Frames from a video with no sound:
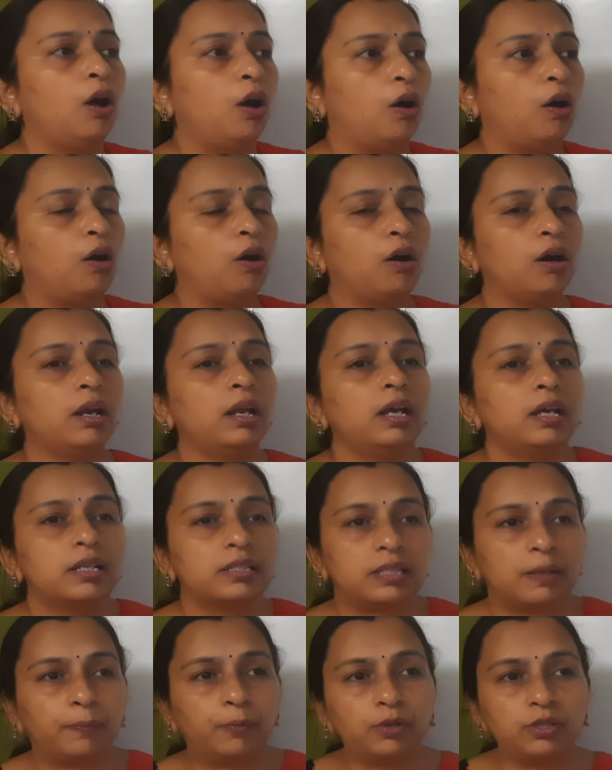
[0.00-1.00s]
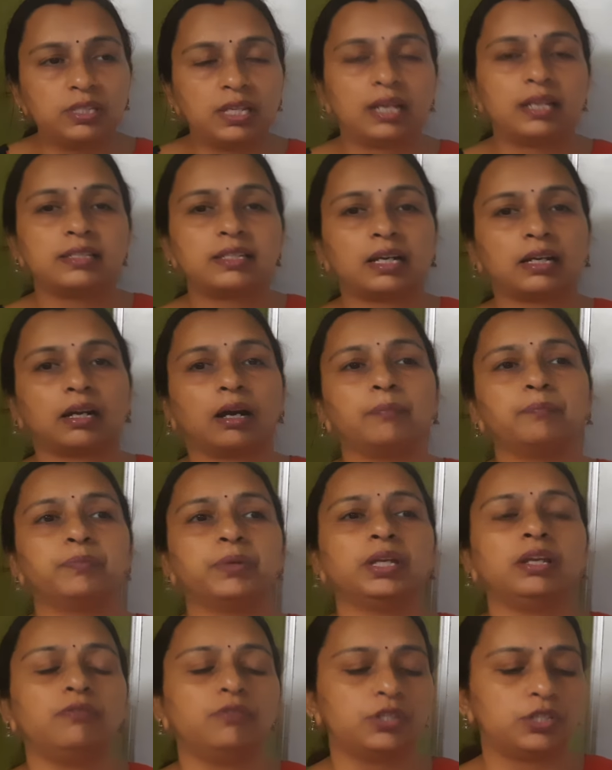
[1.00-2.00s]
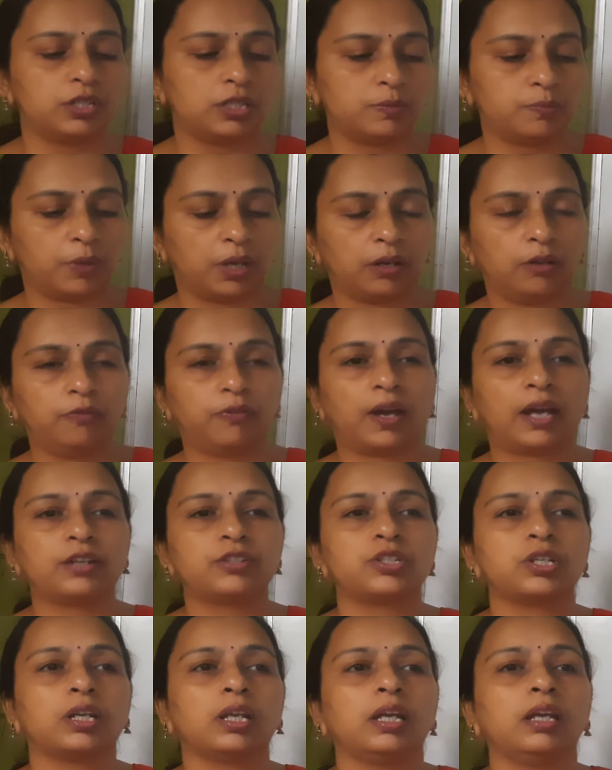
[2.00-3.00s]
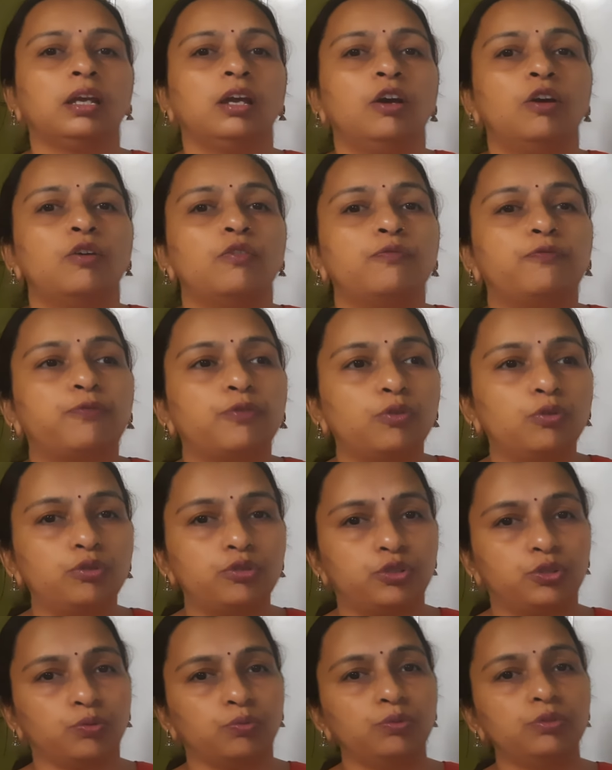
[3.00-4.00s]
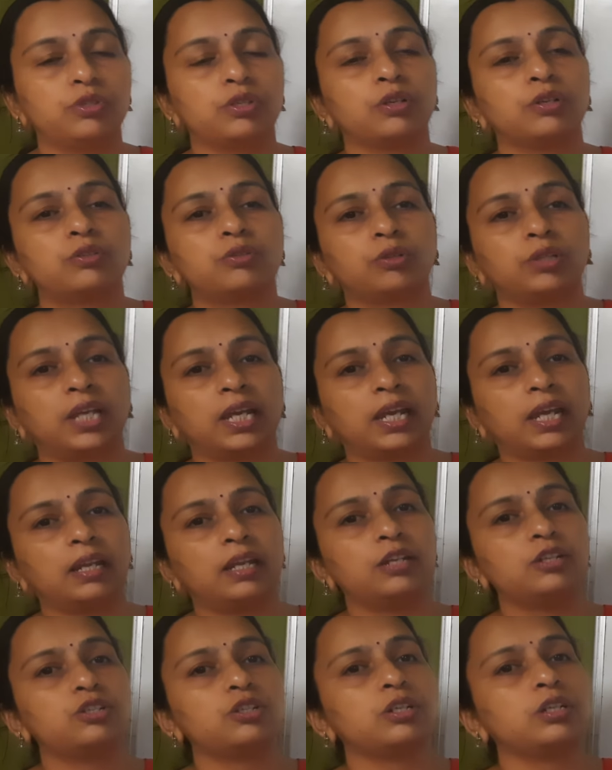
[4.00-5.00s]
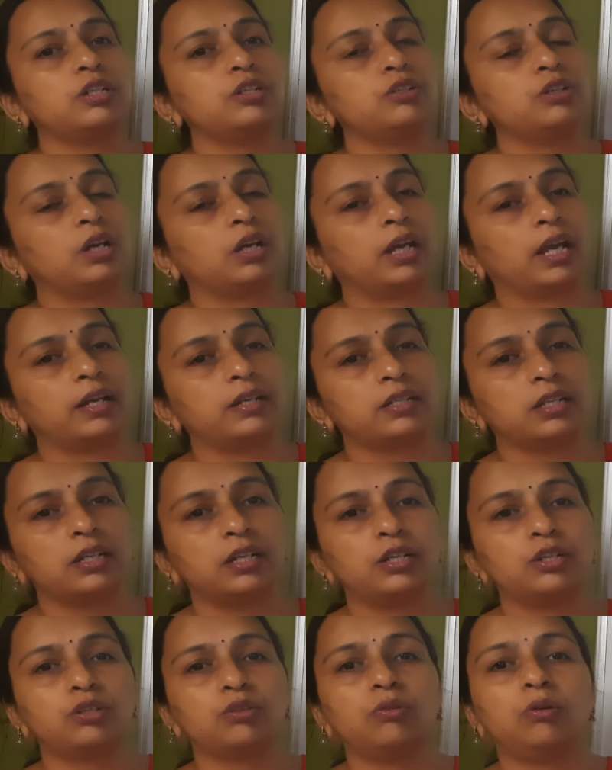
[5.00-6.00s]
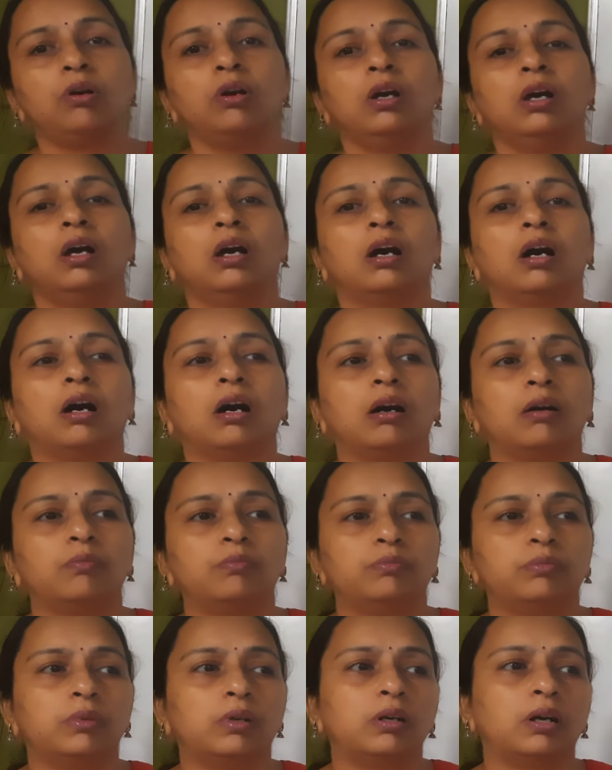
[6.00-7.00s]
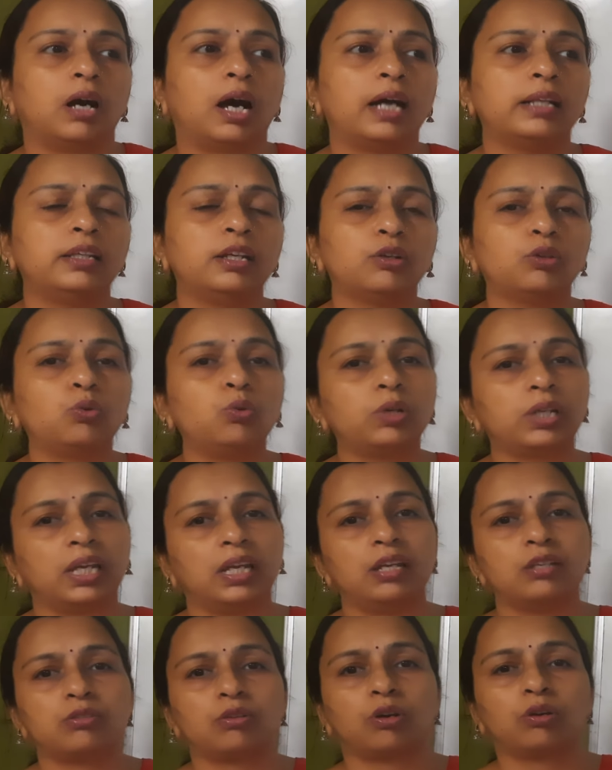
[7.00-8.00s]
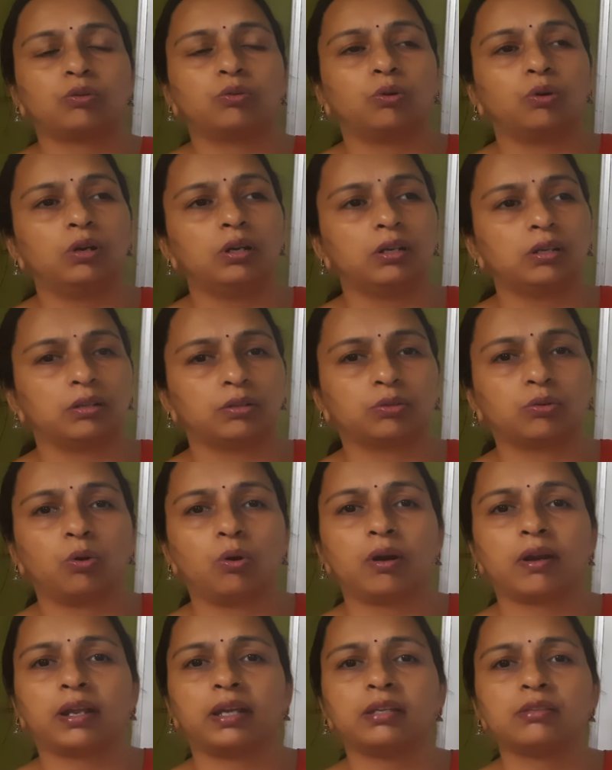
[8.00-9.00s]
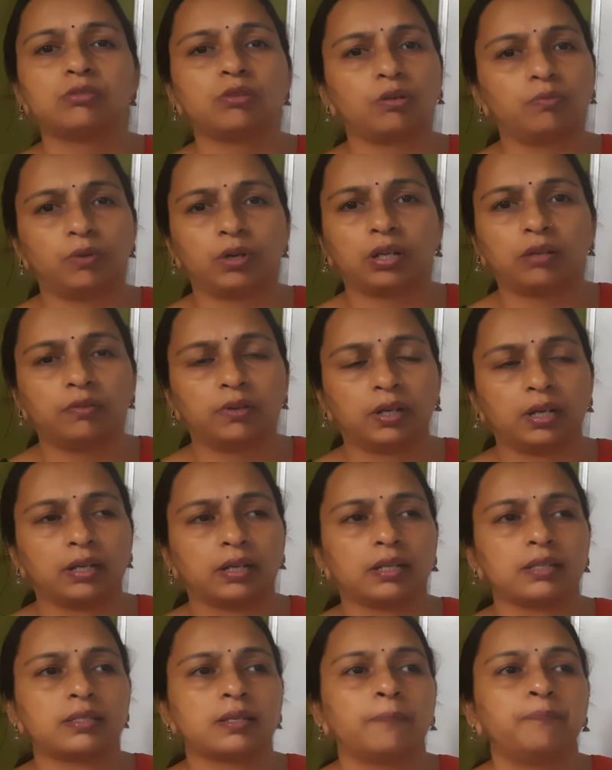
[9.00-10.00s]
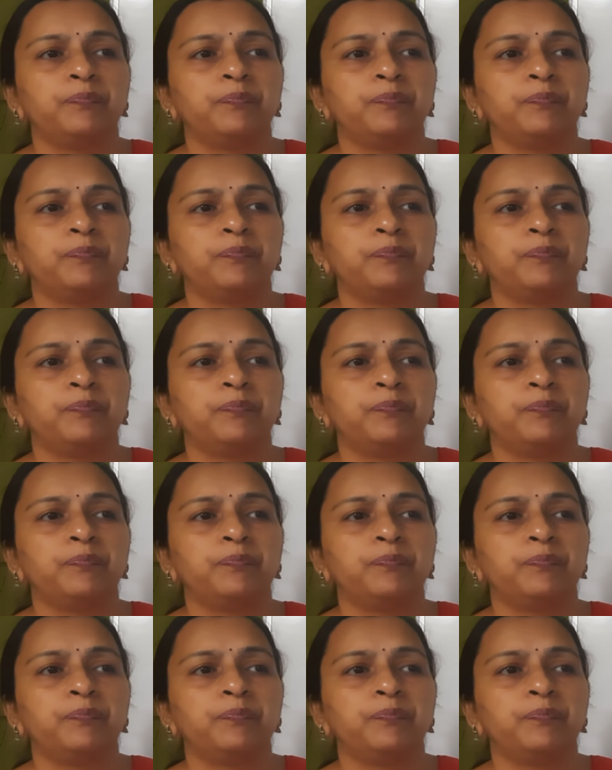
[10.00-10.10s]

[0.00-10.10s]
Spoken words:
Or suppose there is a company which is manufacturing fruit juice, so they can enter into other cookies or cold drinks or whatever it is.